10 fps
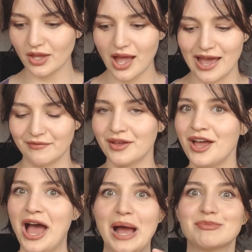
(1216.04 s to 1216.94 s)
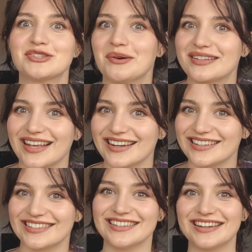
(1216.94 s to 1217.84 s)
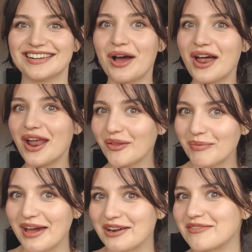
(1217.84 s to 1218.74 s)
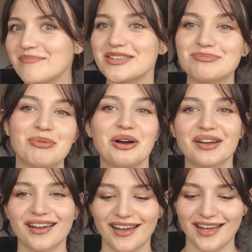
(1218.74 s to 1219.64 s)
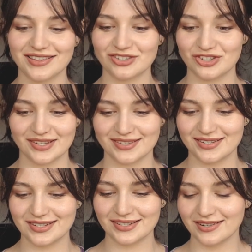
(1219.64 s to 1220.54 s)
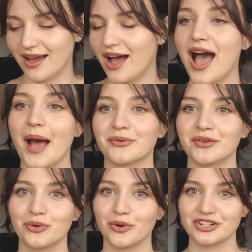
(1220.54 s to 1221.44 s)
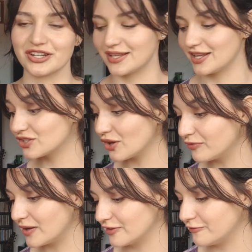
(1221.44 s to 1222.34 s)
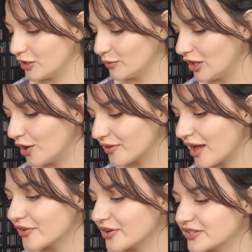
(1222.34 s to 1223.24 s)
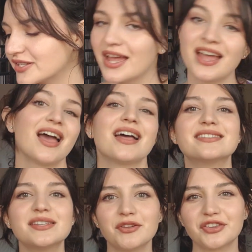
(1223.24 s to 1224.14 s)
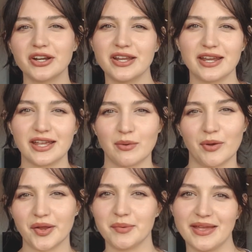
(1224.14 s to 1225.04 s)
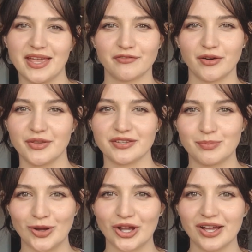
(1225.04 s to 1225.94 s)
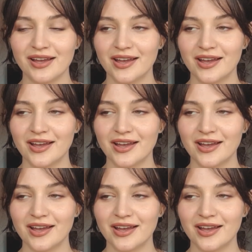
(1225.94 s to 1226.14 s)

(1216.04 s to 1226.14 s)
I'm so excited to knit another pattern from this book. It's just absolutely gorgeous, and it's so fun to follow along with others and see what they're knitting and what they're making from this book